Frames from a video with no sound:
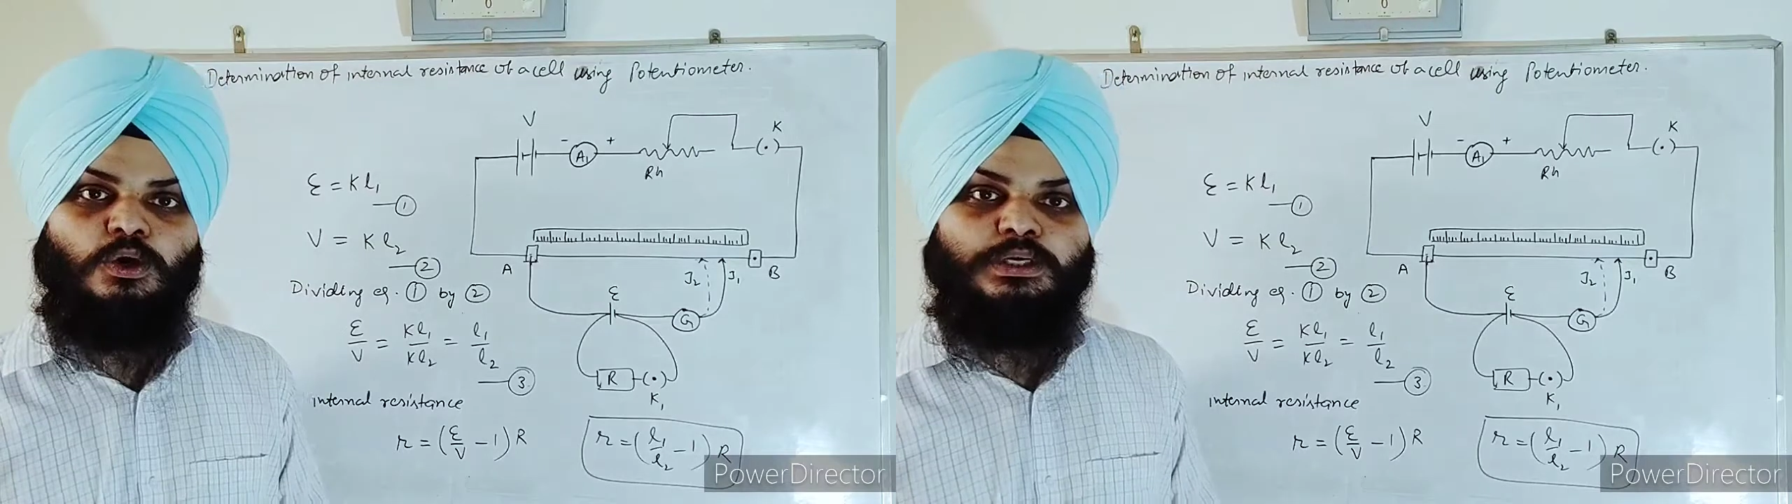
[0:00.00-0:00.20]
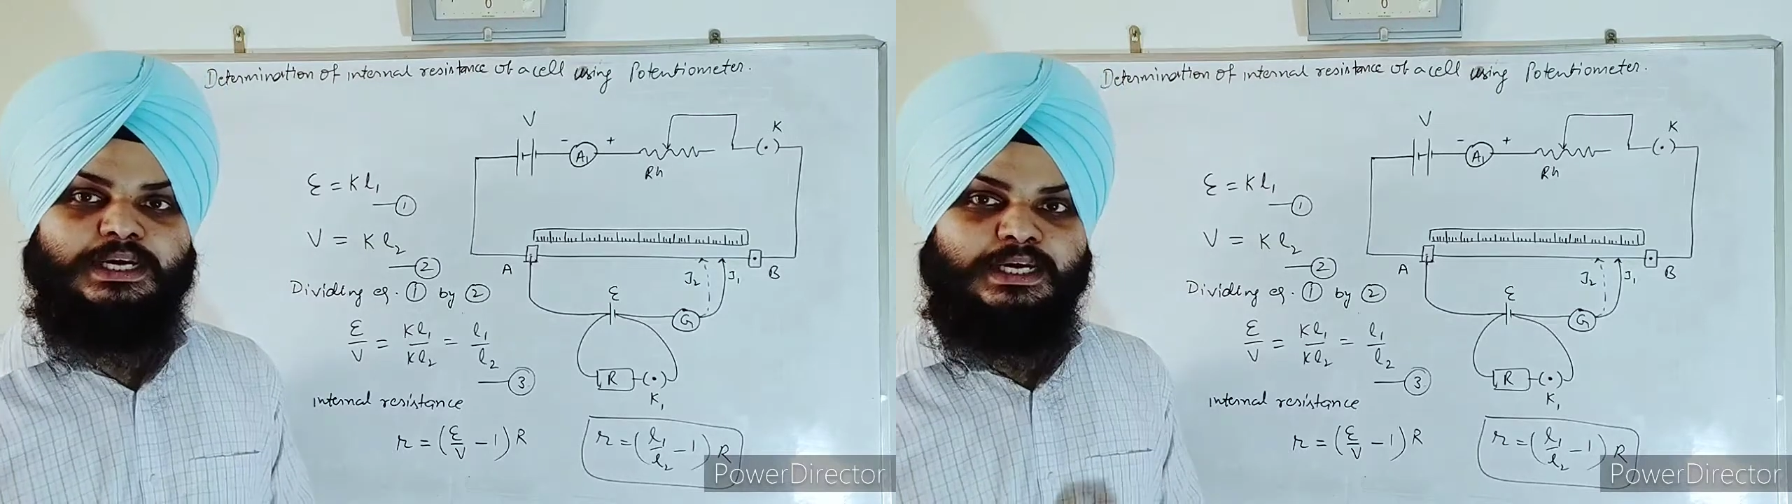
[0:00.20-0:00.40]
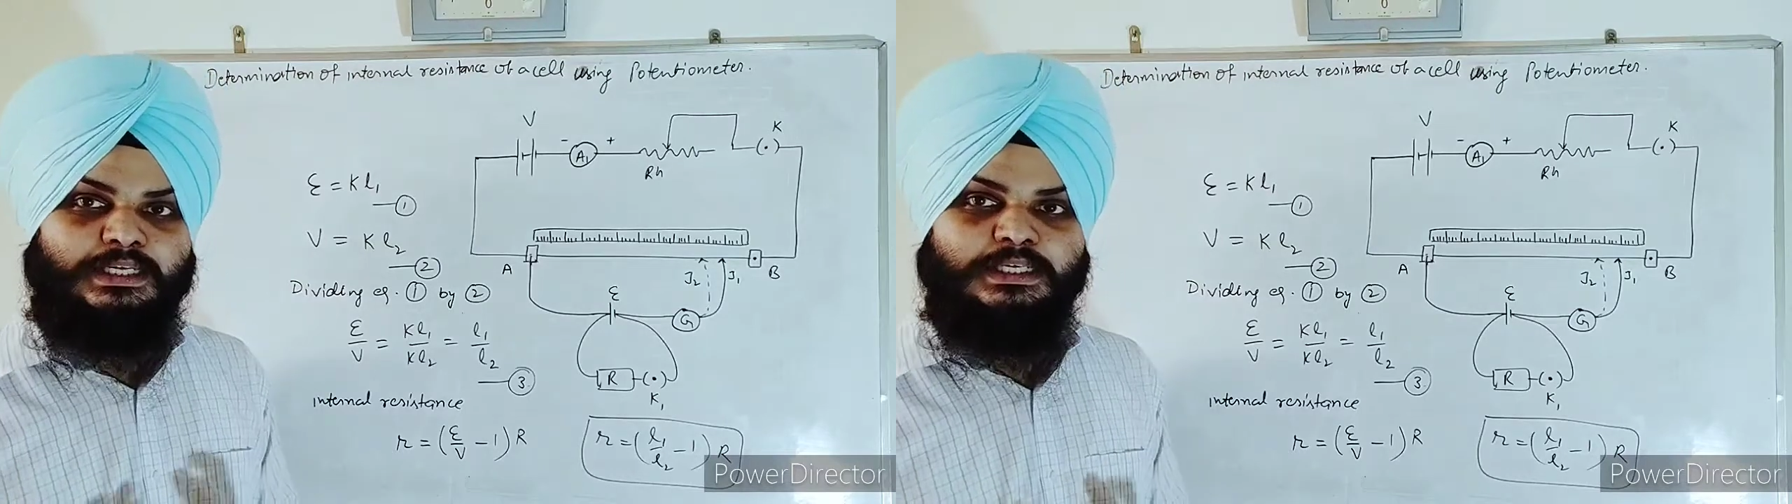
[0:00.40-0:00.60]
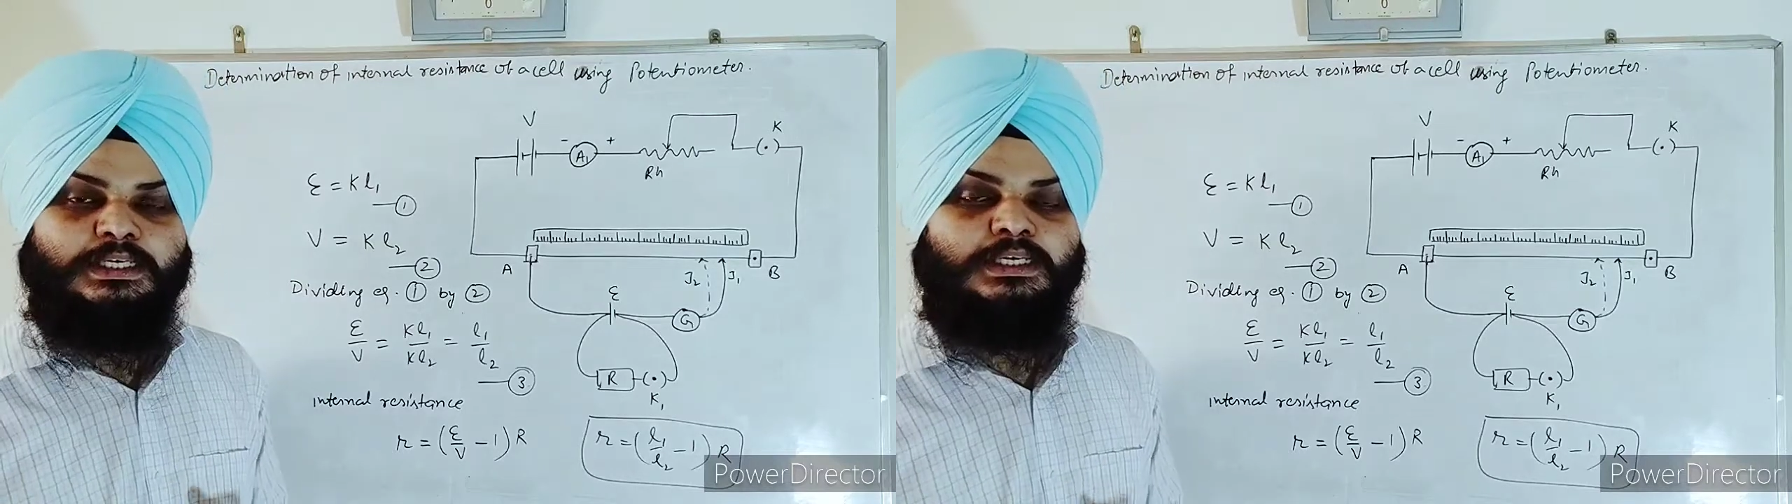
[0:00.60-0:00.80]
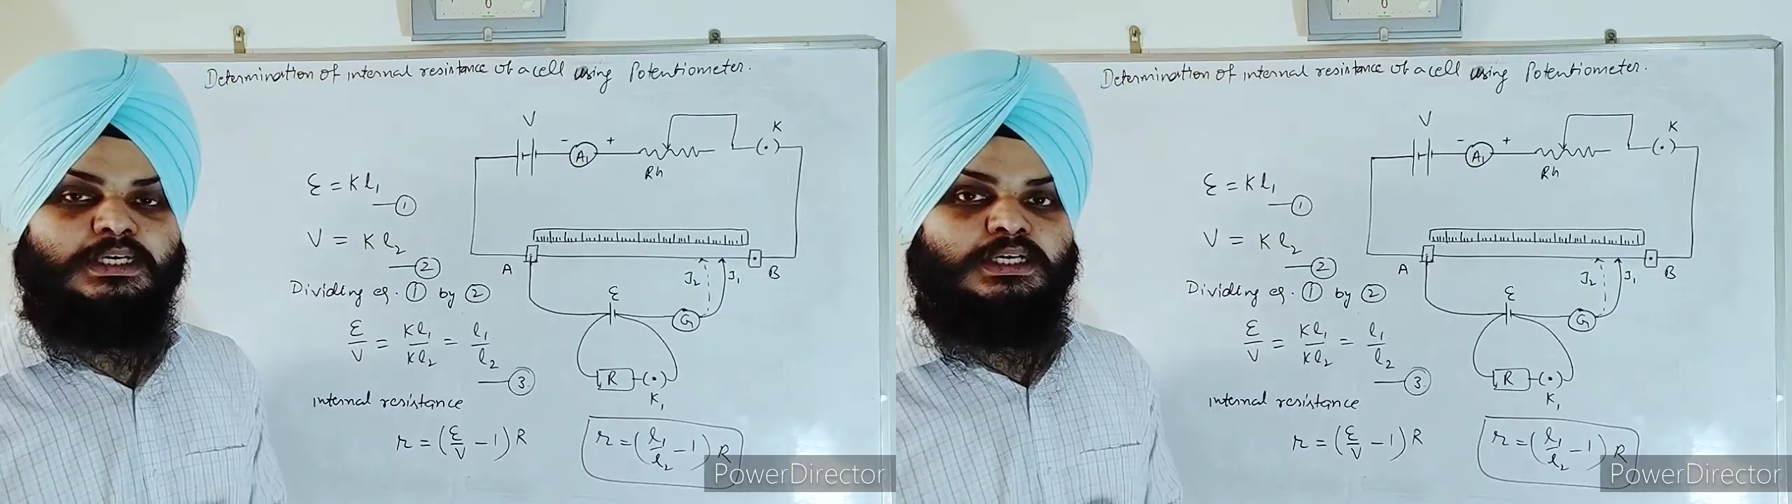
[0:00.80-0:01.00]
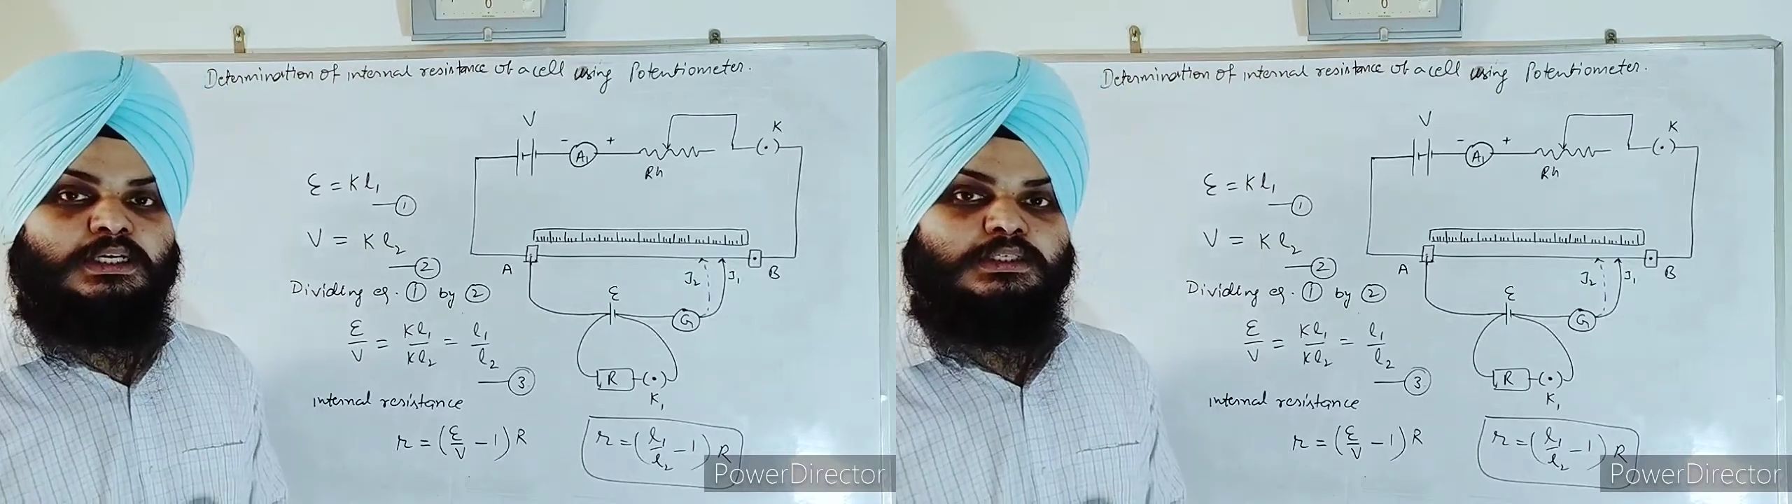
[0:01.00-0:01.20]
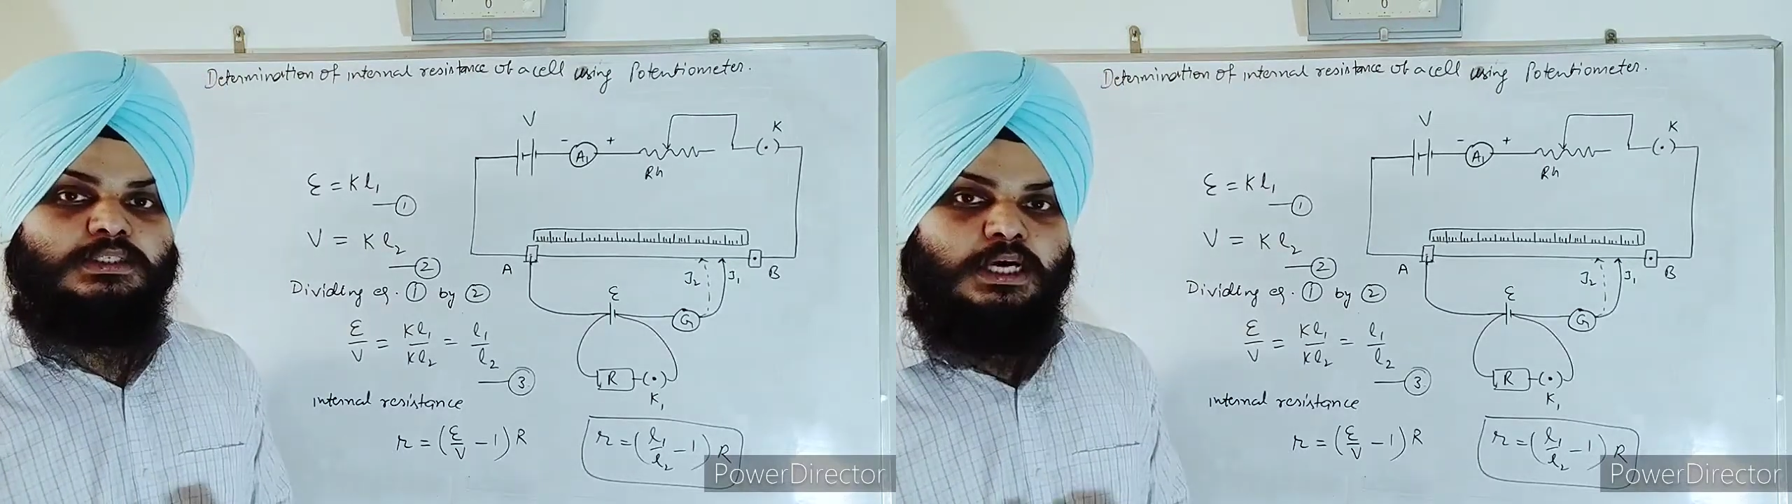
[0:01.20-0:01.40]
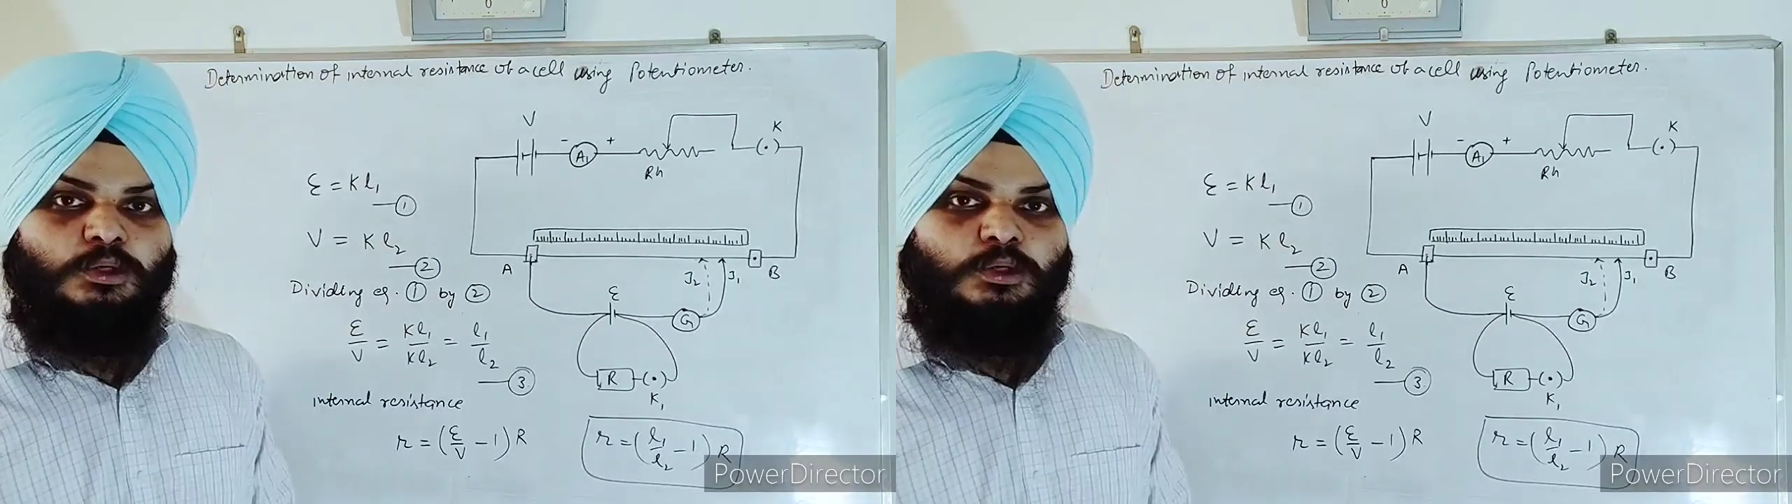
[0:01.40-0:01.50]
any doubt